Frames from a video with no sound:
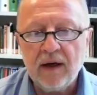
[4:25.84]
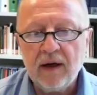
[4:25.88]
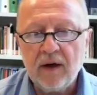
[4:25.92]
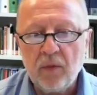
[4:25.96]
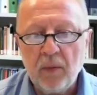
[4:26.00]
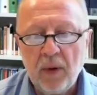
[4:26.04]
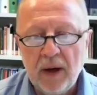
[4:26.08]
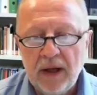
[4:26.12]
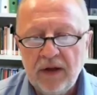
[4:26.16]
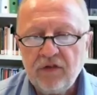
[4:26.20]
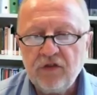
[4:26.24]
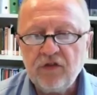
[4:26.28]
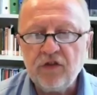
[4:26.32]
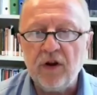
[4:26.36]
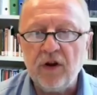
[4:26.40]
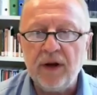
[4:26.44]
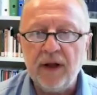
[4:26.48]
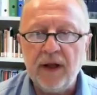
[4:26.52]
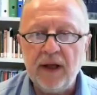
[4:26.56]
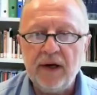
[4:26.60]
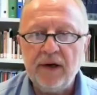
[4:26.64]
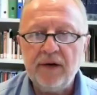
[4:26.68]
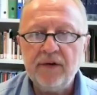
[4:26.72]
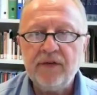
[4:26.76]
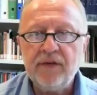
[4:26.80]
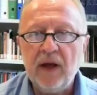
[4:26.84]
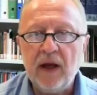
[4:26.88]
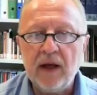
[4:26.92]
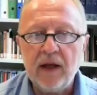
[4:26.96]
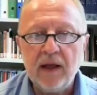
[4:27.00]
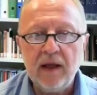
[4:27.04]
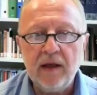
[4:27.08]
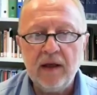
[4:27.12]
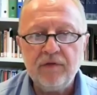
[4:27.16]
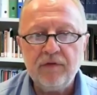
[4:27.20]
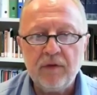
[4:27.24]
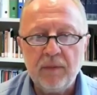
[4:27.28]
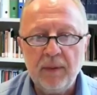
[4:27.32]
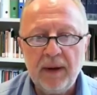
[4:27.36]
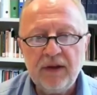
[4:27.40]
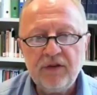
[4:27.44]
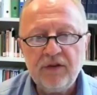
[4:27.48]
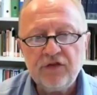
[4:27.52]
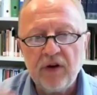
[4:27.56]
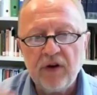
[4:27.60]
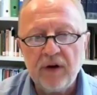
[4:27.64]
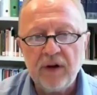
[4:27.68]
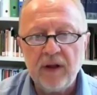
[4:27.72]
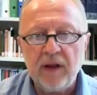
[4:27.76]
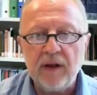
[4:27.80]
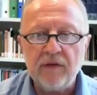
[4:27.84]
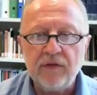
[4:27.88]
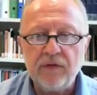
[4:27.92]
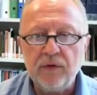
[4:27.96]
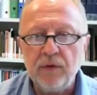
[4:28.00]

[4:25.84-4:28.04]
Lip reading: questionnaires. I gave questionnaires